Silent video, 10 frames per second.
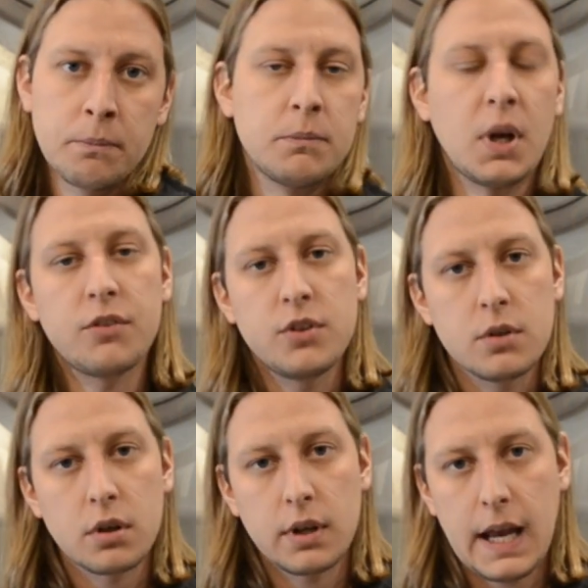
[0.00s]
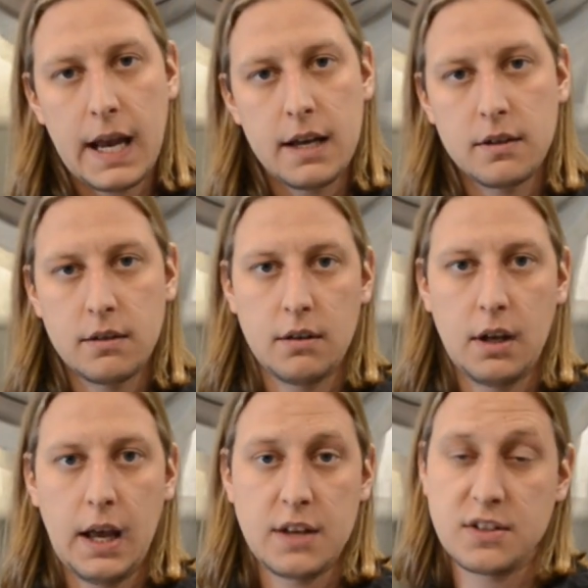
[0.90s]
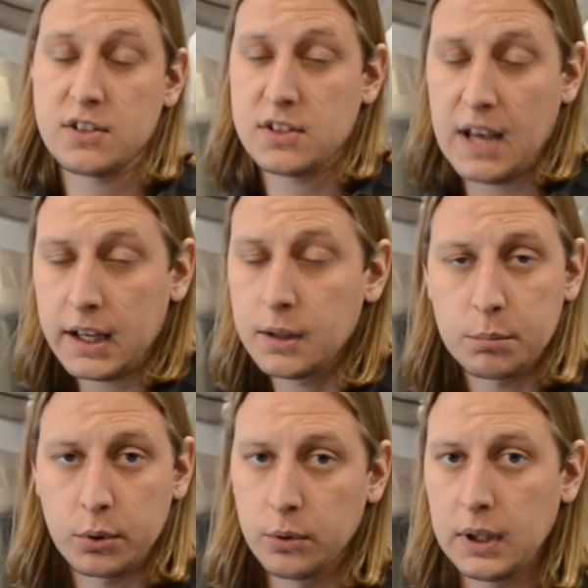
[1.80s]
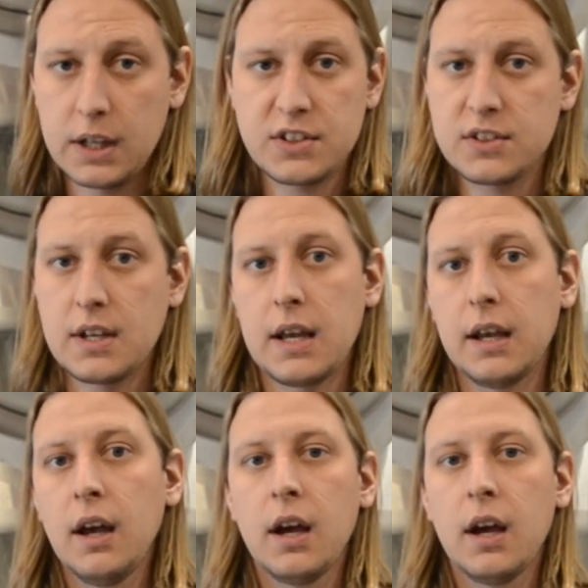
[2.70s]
Now, if you create as a second brew, let's say,